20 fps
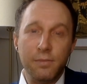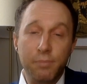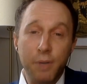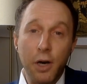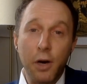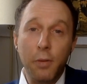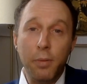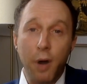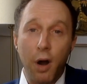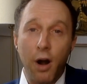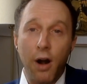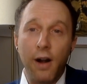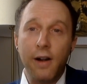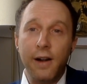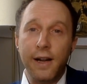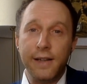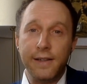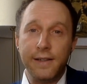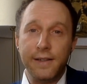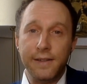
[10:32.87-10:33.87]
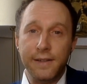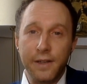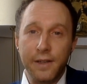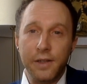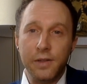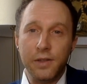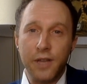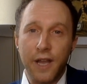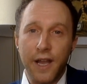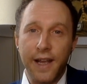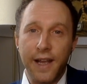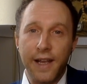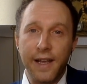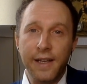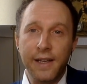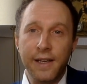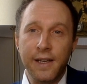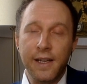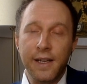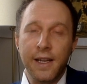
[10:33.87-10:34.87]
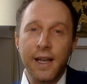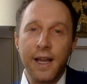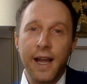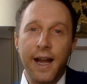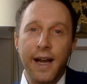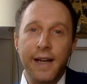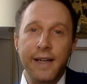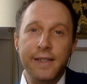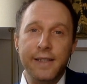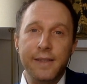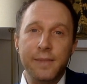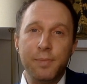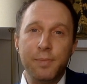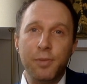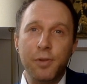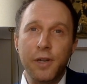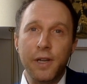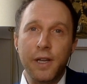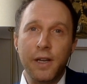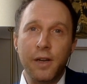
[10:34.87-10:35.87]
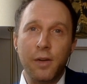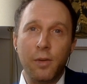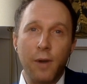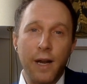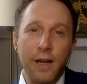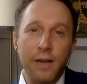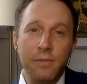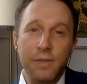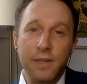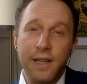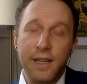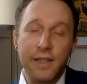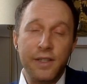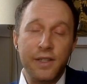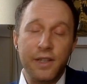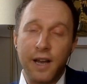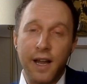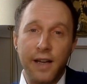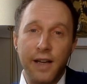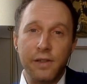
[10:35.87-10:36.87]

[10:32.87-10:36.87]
Bill Barr at the DOJ has put in a recommendation.